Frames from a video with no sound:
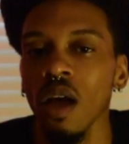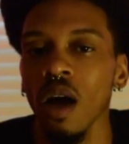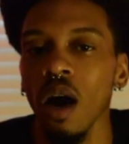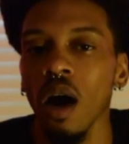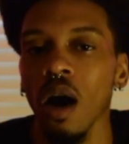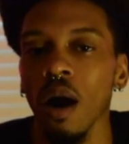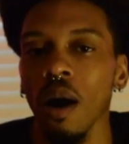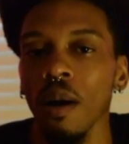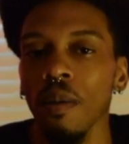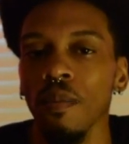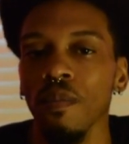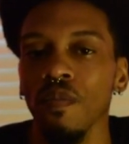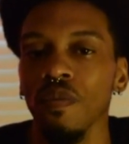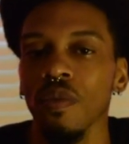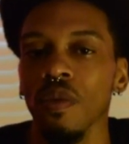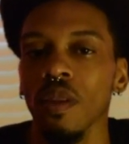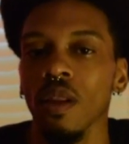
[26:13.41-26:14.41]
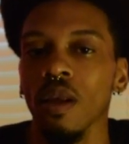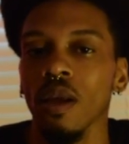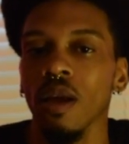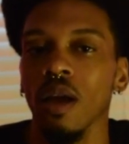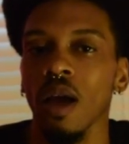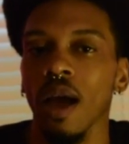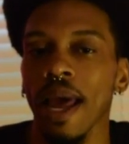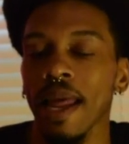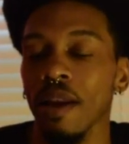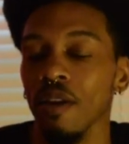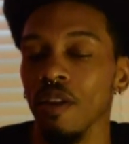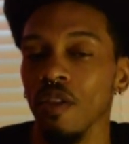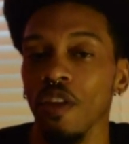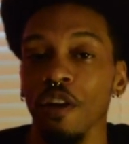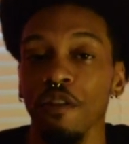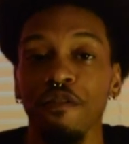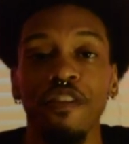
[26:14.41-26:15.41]
and
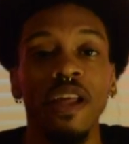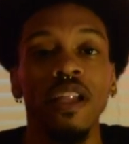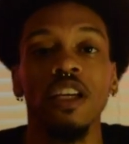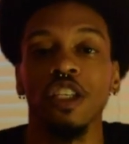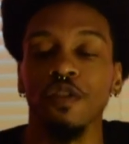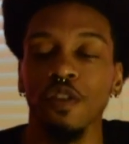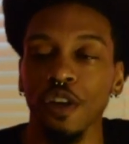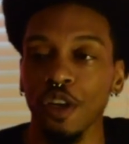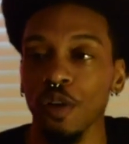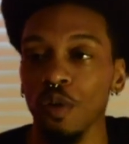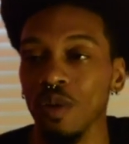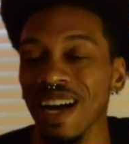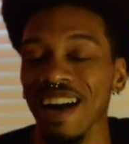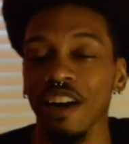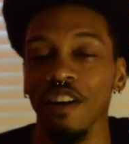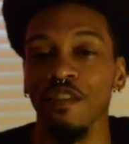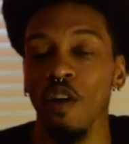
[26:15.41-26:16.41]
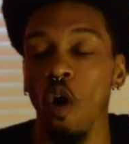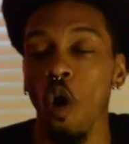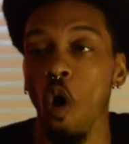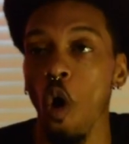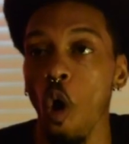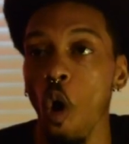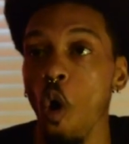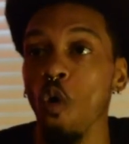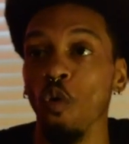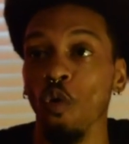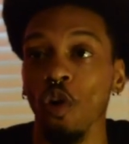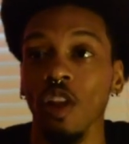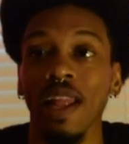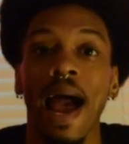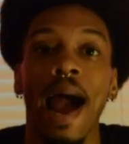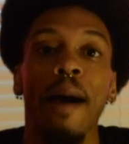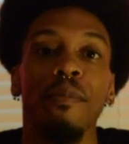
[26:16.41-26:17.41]
their feelings for you kind of
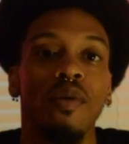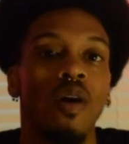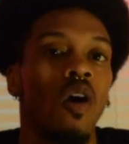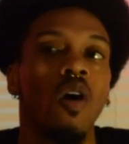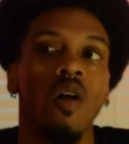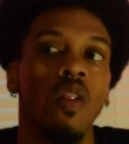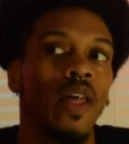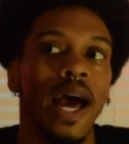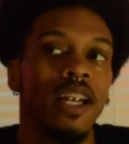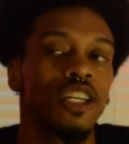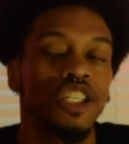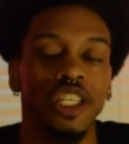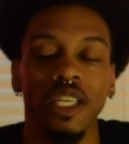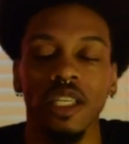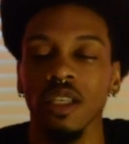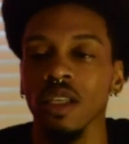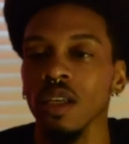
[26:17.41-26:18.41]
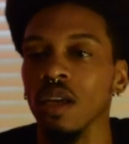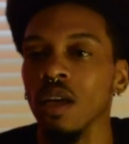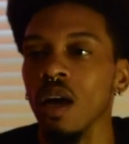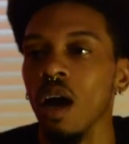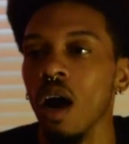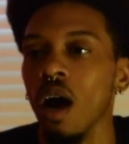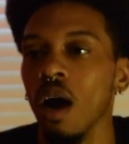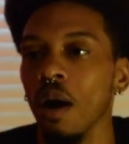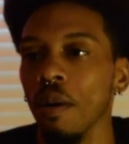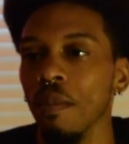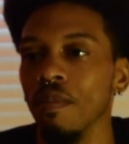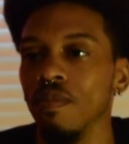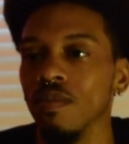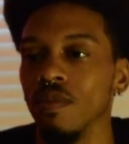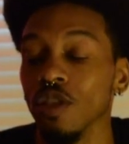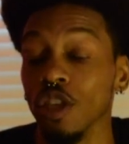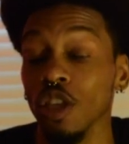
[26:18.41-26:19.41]
overlap all that shit.
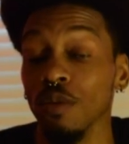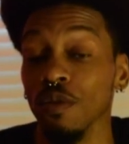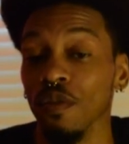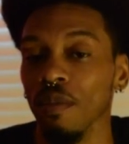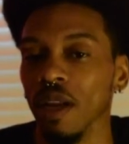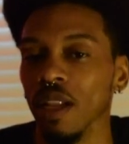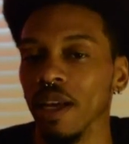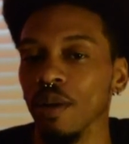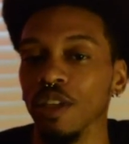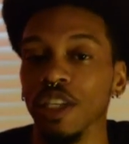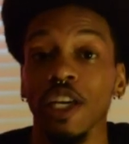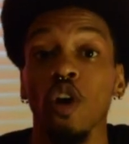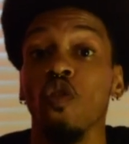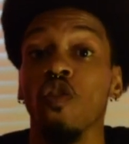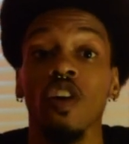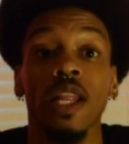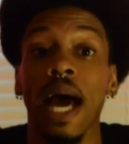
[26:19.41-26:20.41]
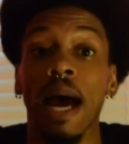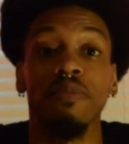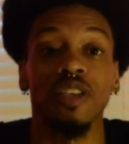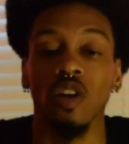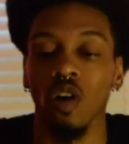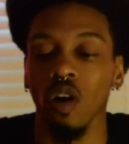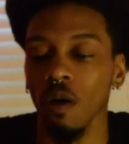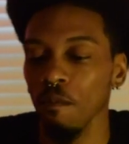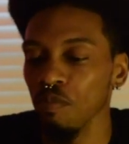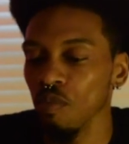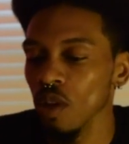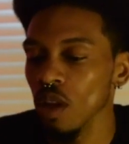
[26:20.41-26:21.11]
Excuse me for my language. It overlaps it all.